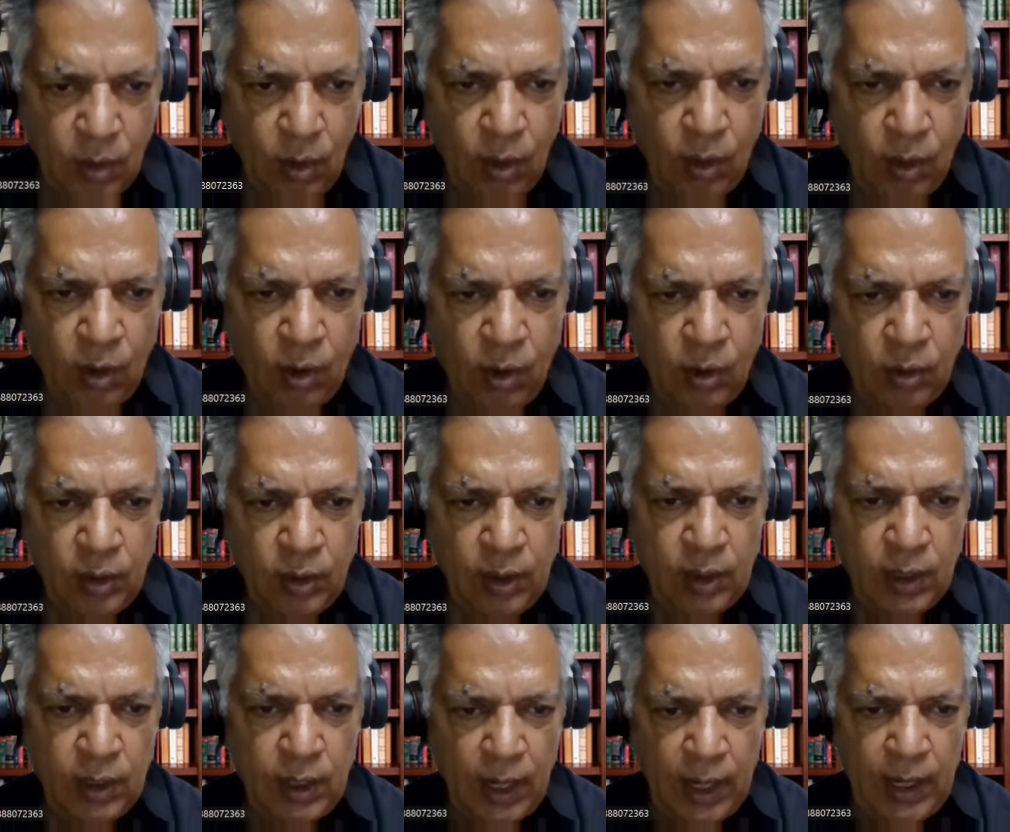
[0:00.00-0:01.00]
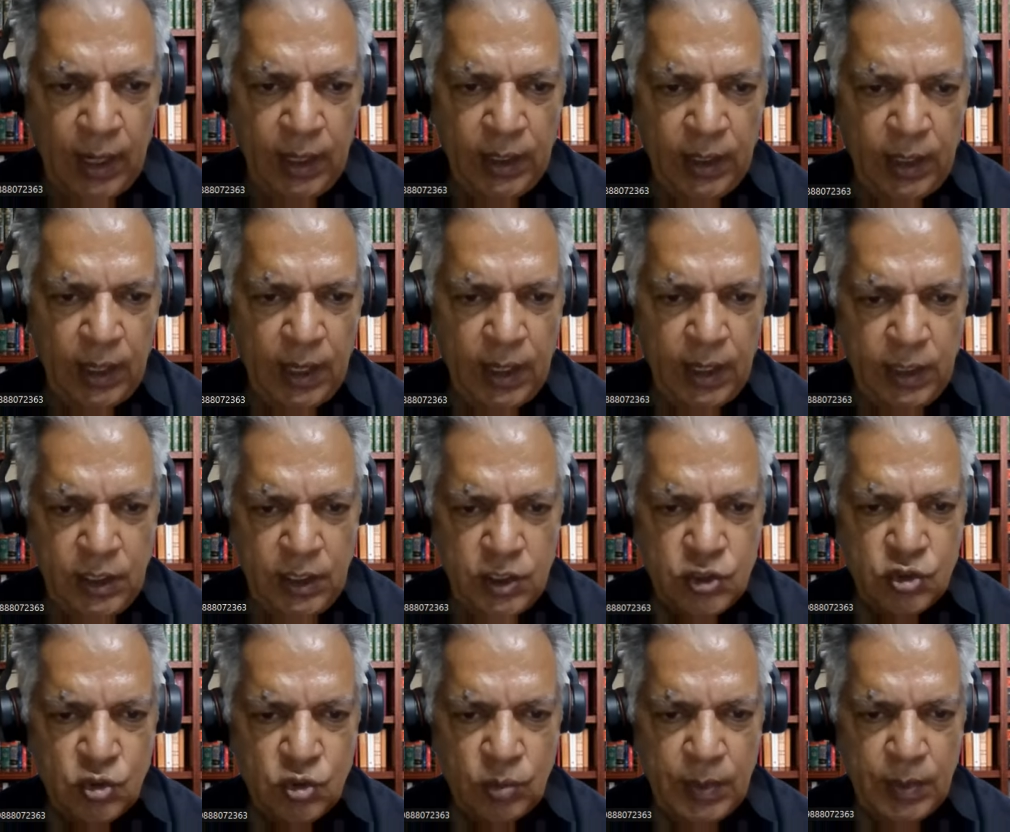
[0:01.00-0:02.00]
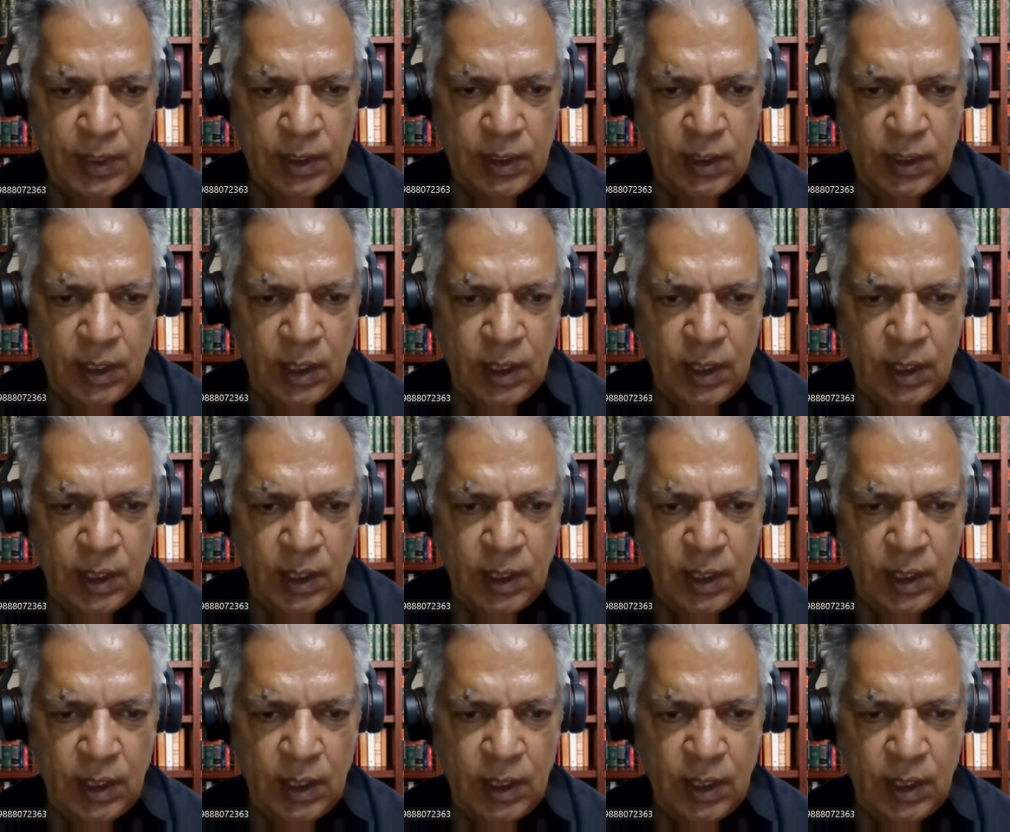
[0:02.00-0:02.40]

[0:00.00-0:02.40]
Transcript: or and any instrument